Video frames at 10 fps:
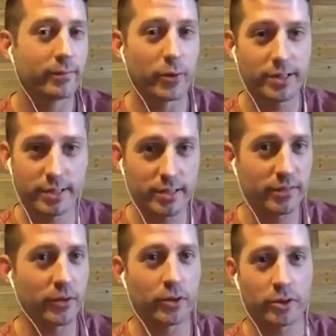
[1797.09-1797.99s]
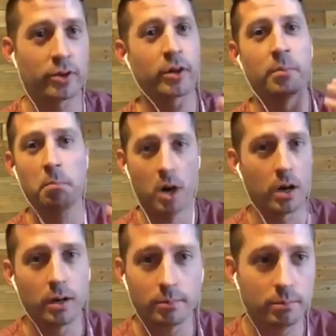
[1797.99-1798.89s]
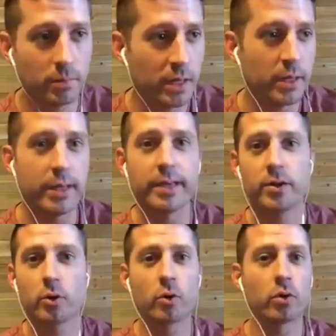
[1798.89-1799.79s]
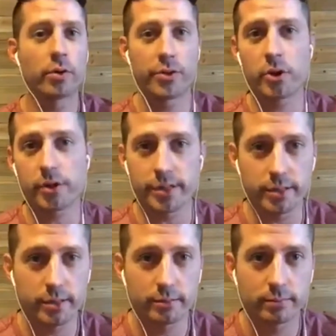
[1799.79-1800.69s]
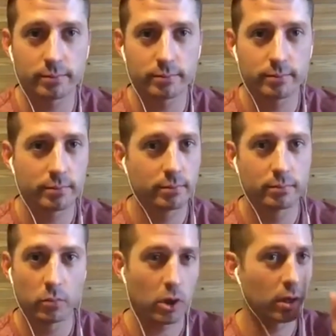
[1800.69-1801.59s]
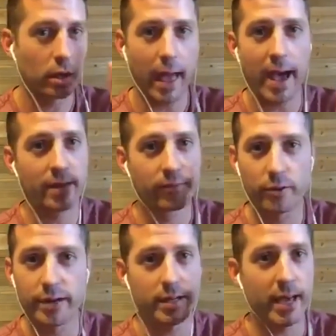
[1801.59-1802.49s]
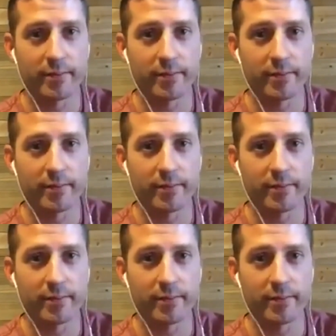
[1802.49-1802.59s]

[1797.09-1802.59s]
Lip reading: for instance, if you're a mom in your 30s, add friend to